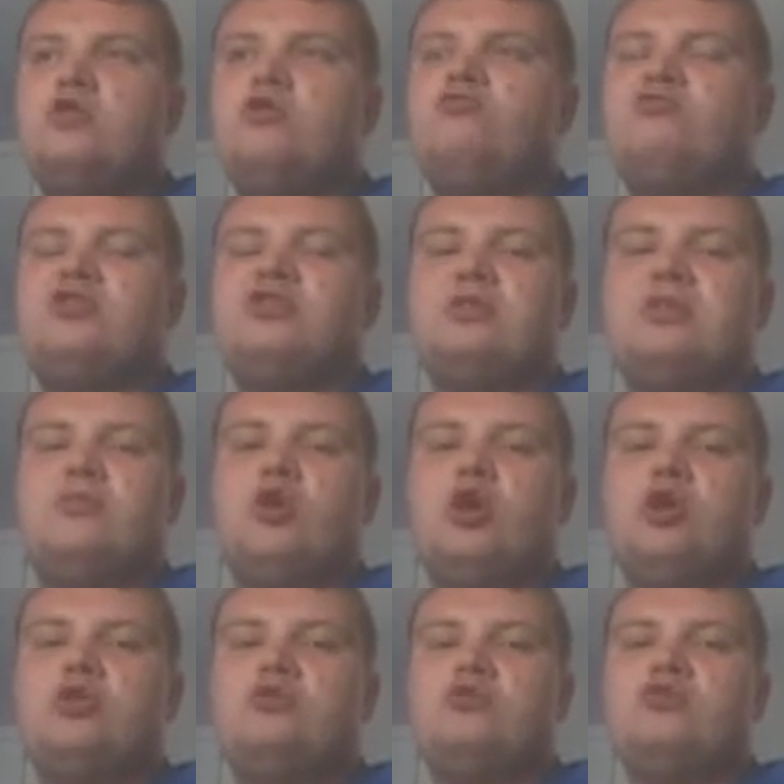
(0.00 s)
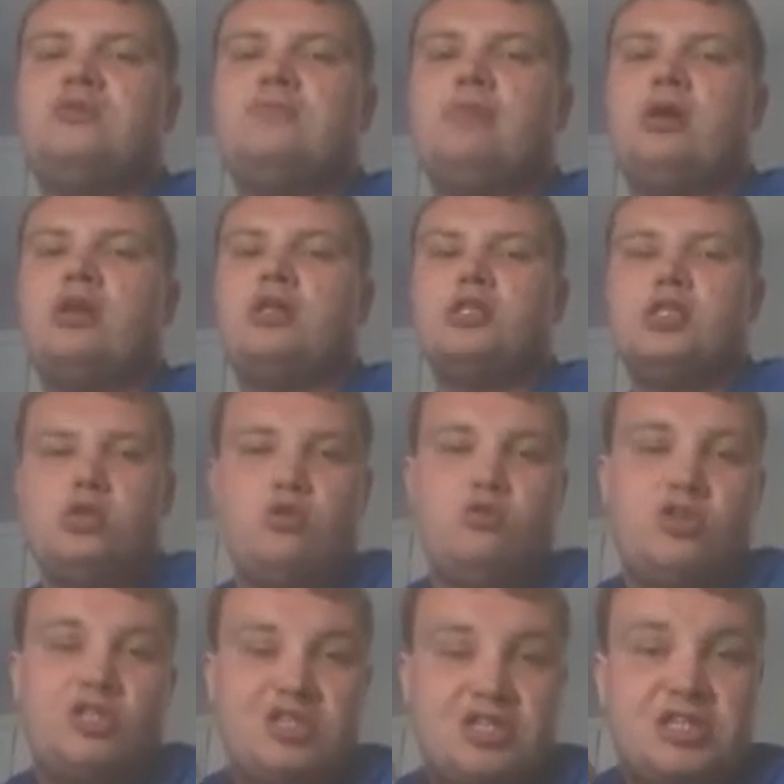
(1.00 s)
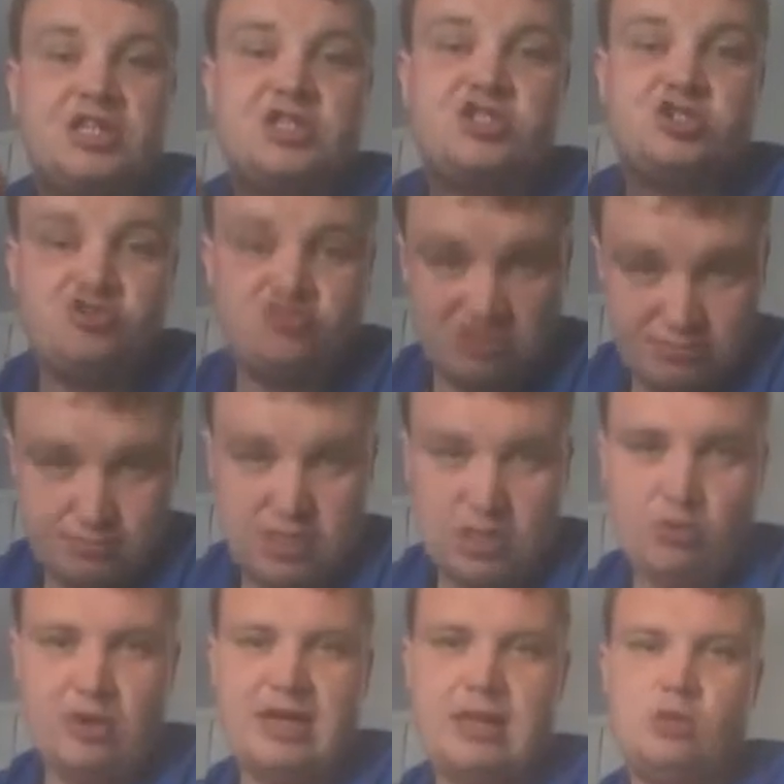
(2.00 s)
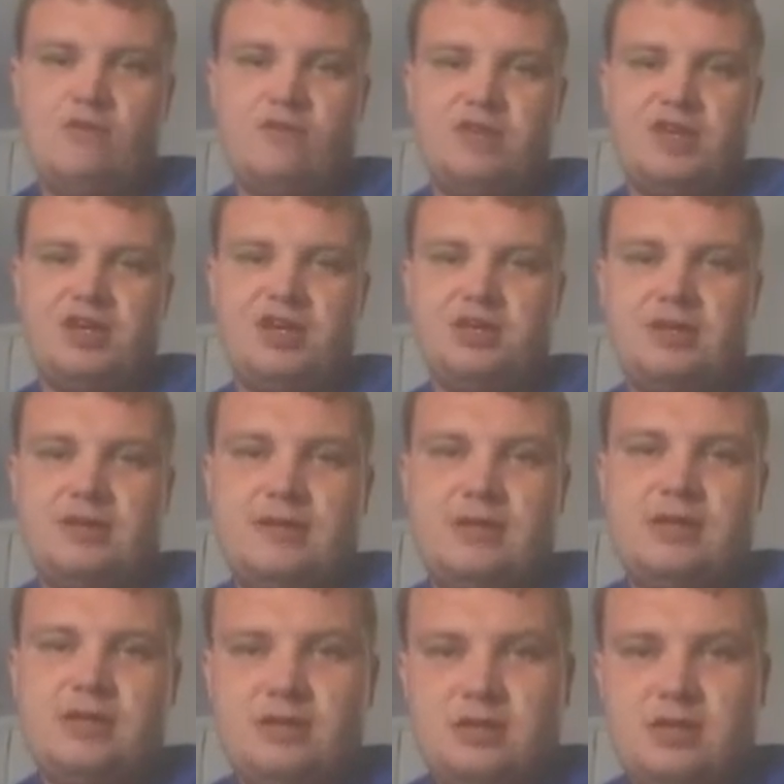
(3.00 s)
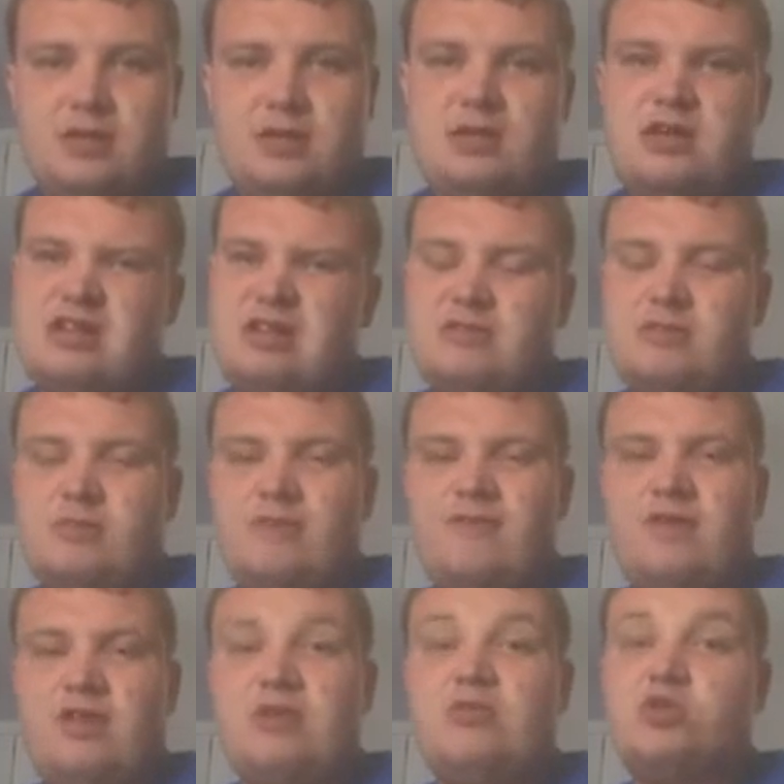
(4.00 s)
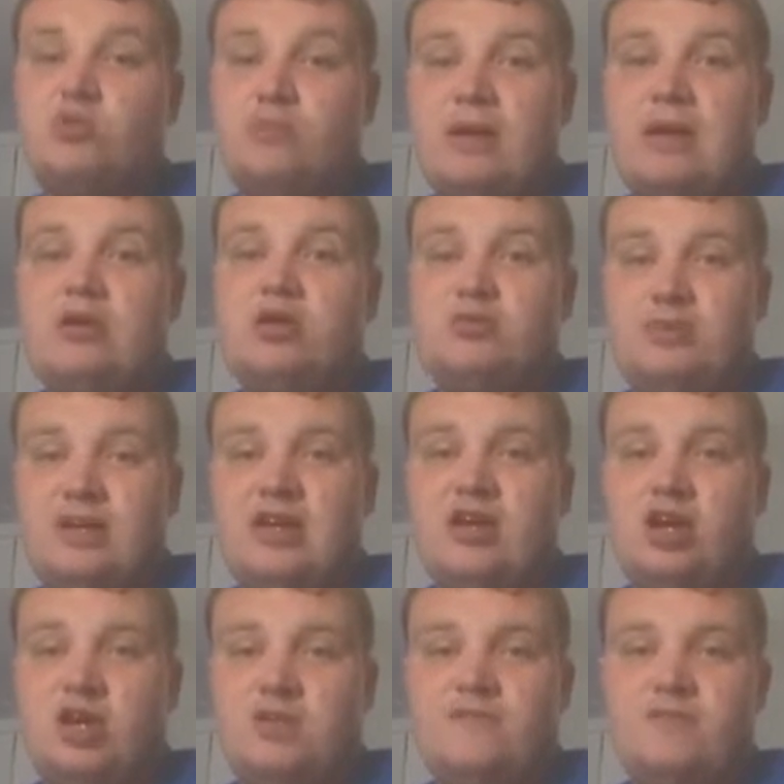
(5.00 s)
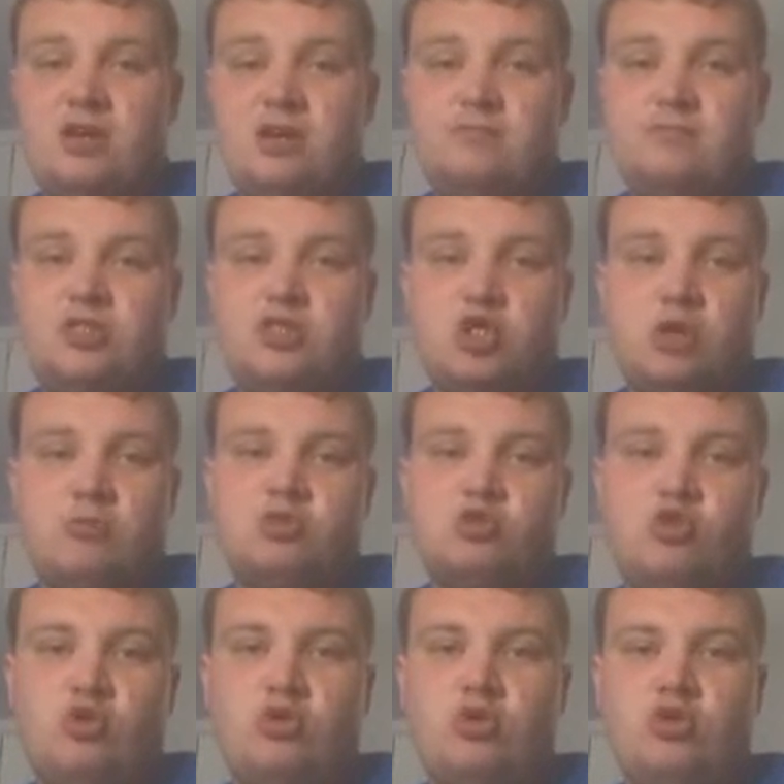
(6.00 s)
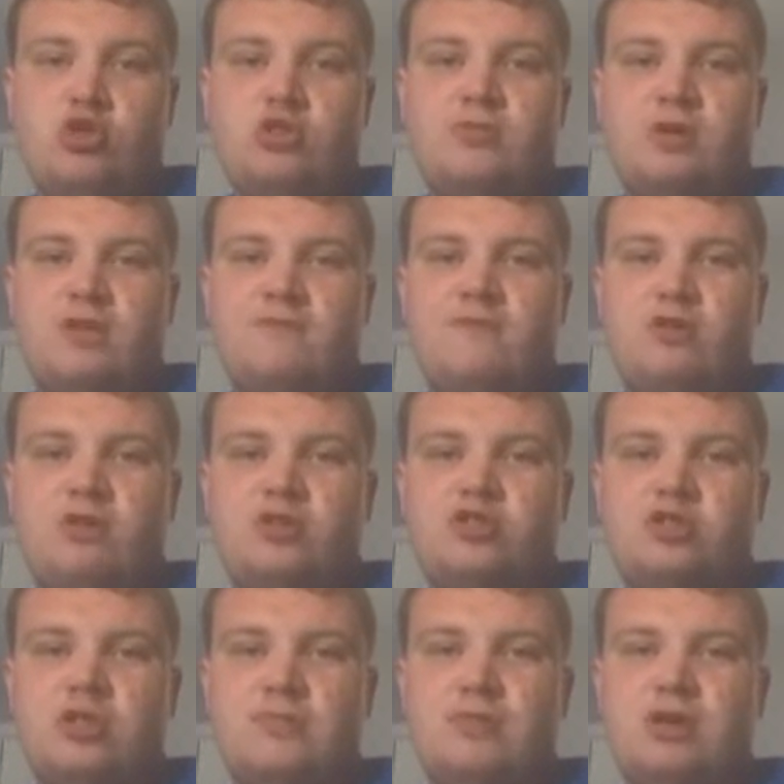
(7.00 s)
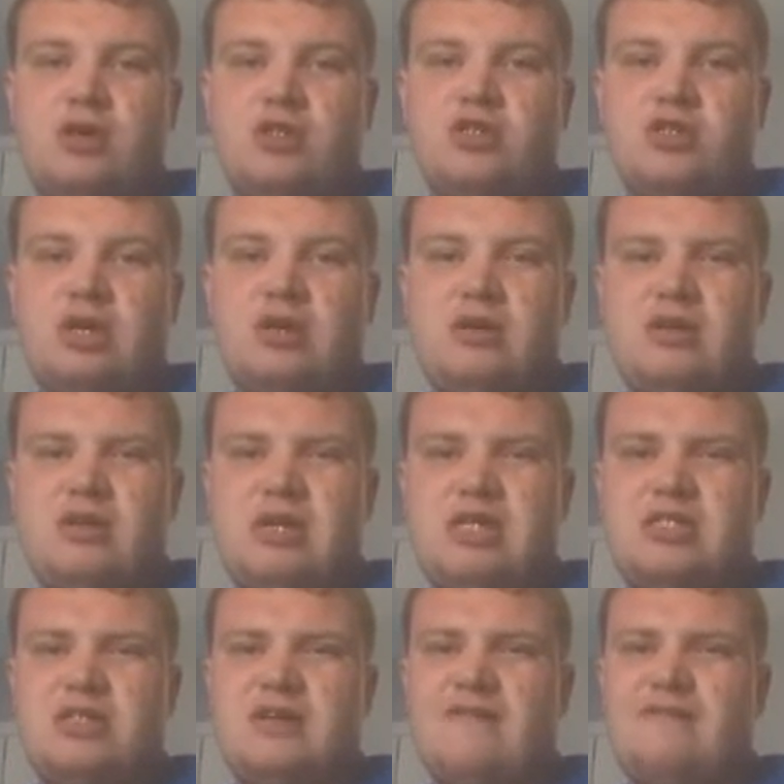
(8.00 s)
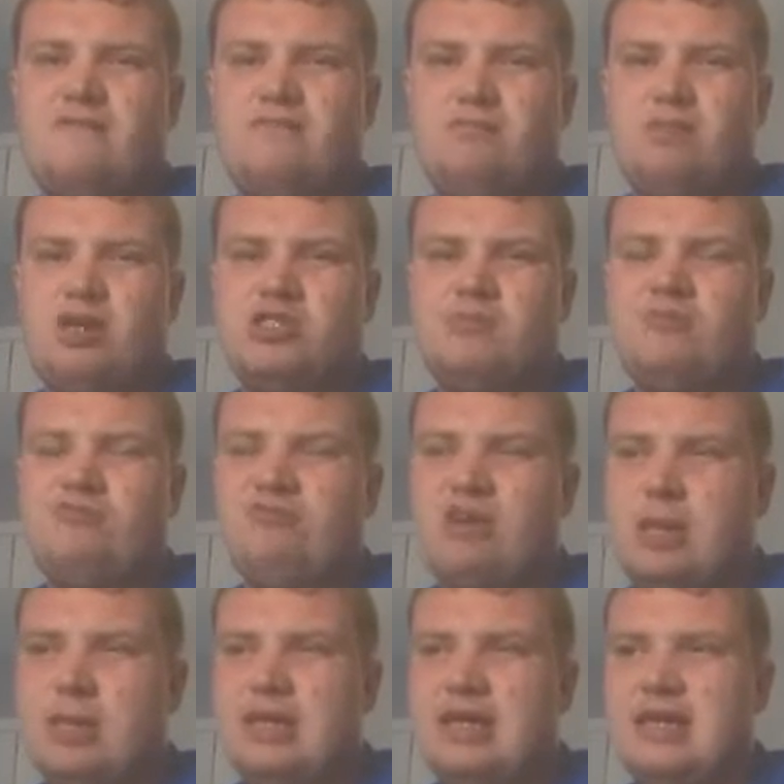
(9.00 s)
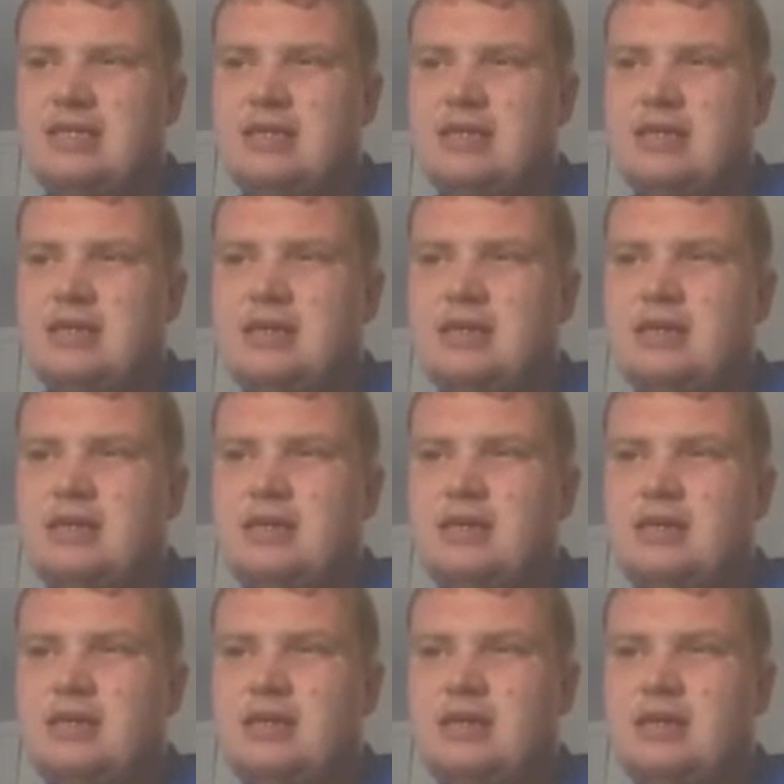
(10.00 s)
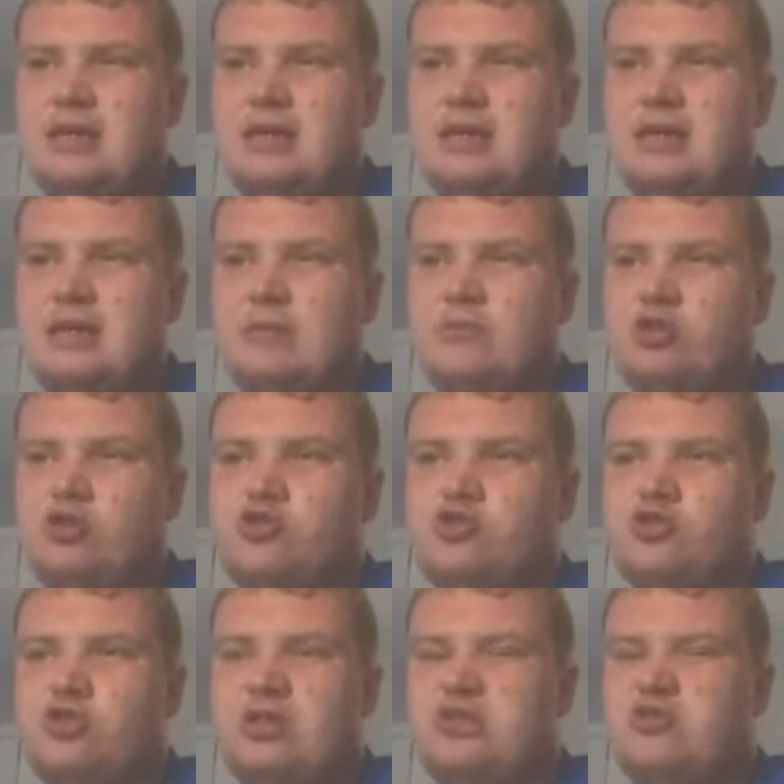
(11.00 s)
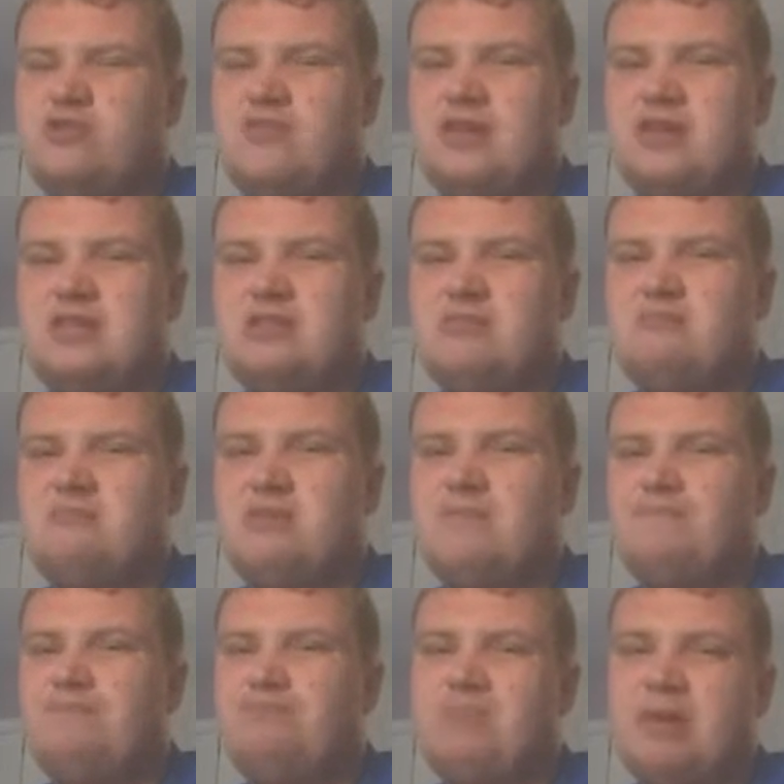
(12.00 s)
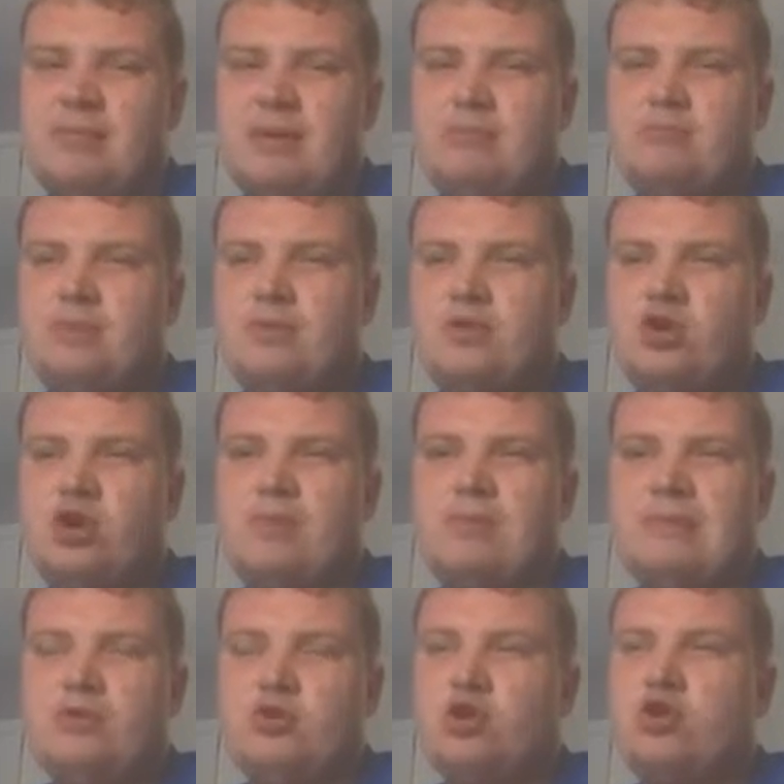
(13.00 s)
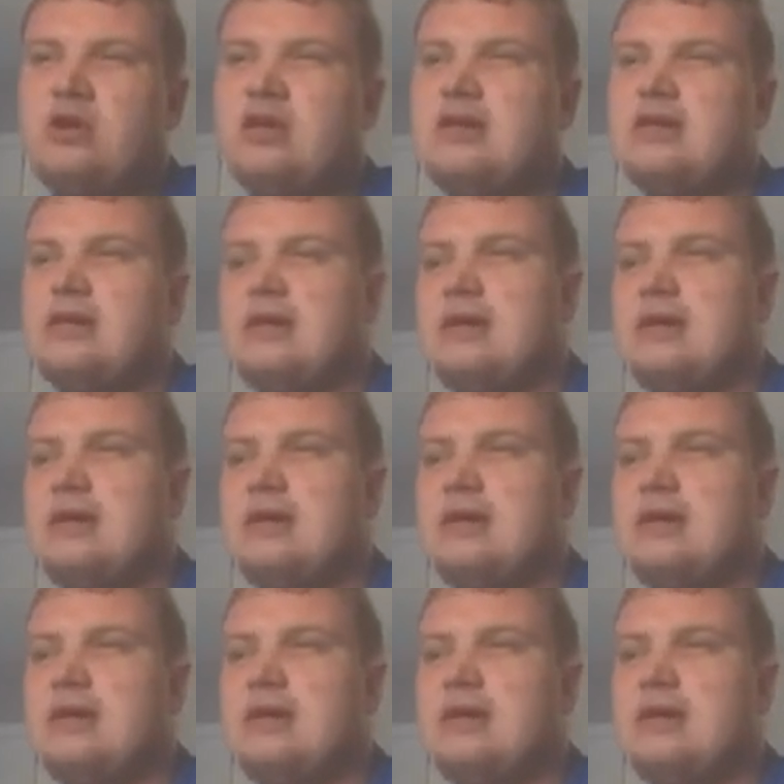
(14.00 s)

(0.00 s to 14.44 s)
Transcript: who recently put on loan to Barnsley, which he did extremely well over there. To be fair, it was pretty hard for him to stop scoring goals, but unfortunately Barnsley been relegated. I'm not sure. Don't think. Maybe not. Maybe wrong.